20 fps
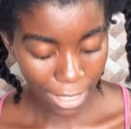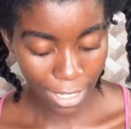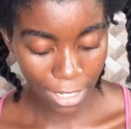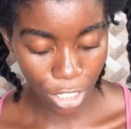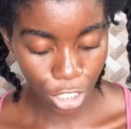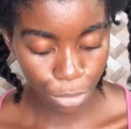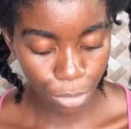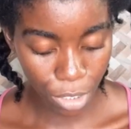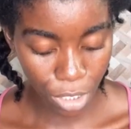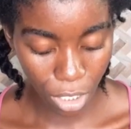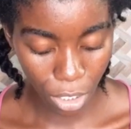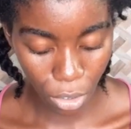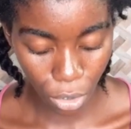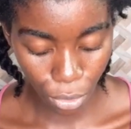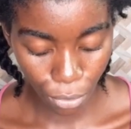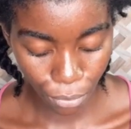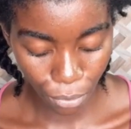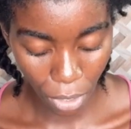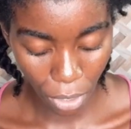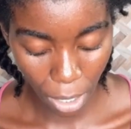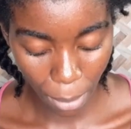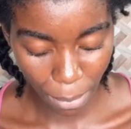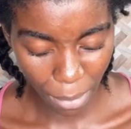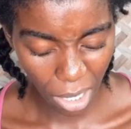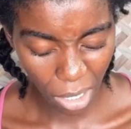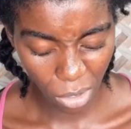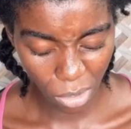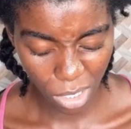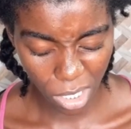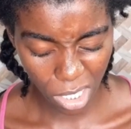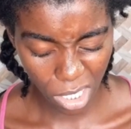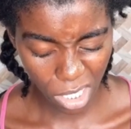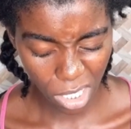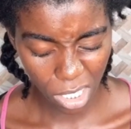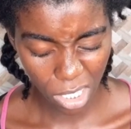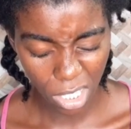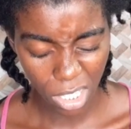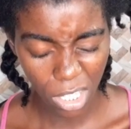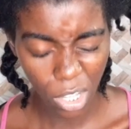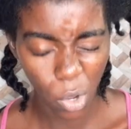think this retails for about
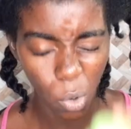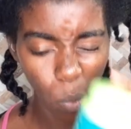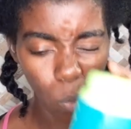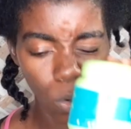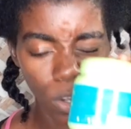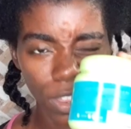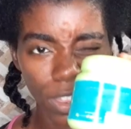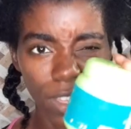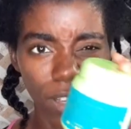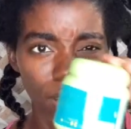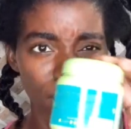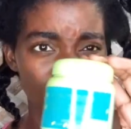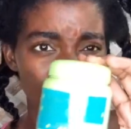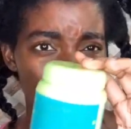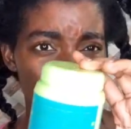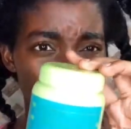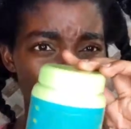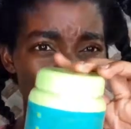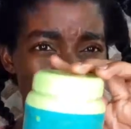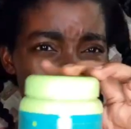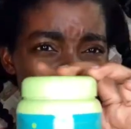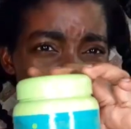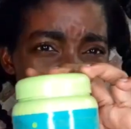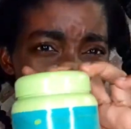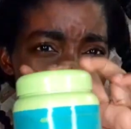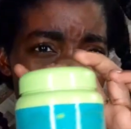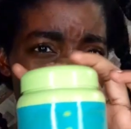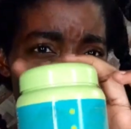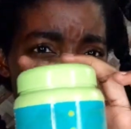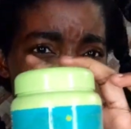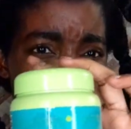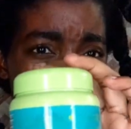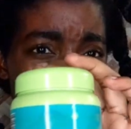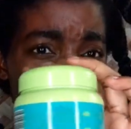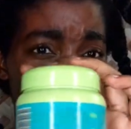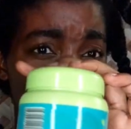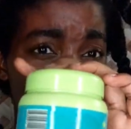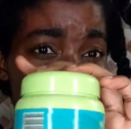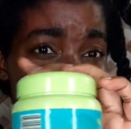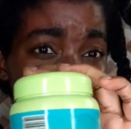1,200 naira.
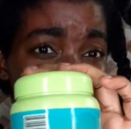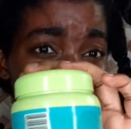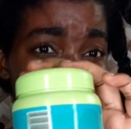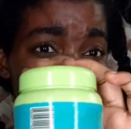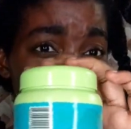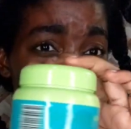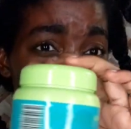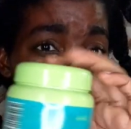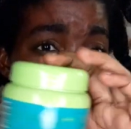I'm not sure. I